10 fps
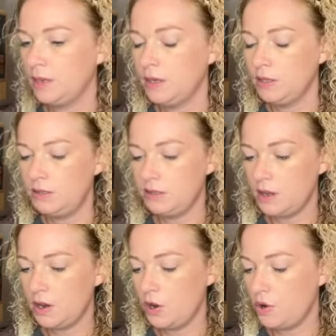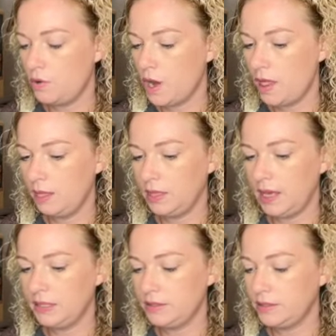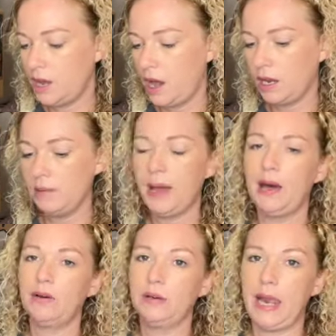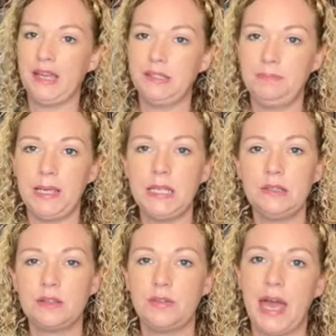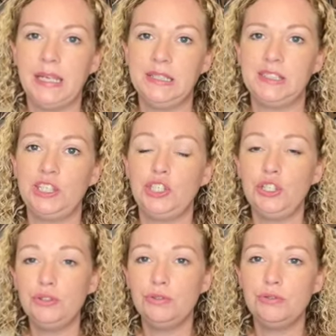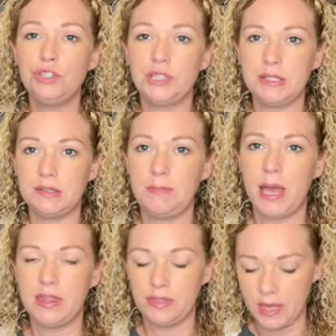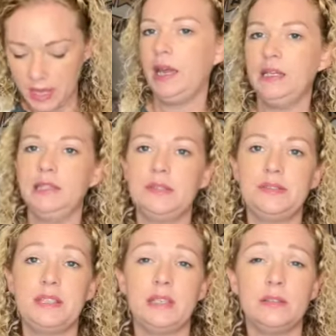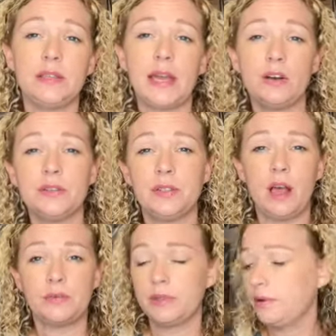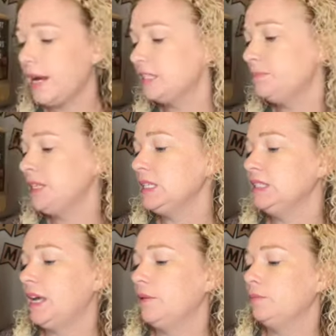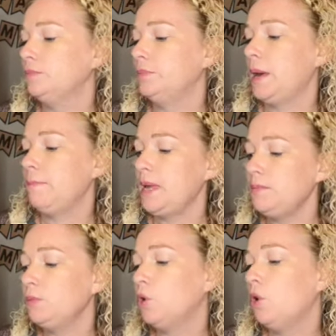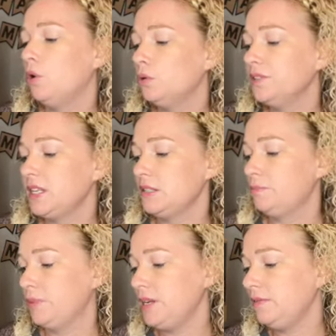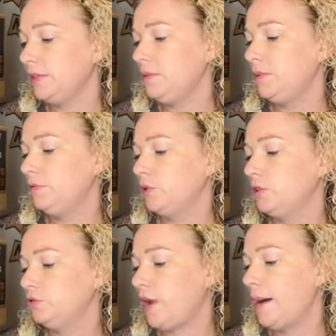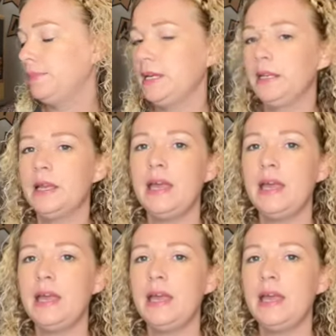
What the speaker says: So let's talk about grasping. So that is huge this month. And the standard that goes along with grasping is that baby will hold things briefly before dropping,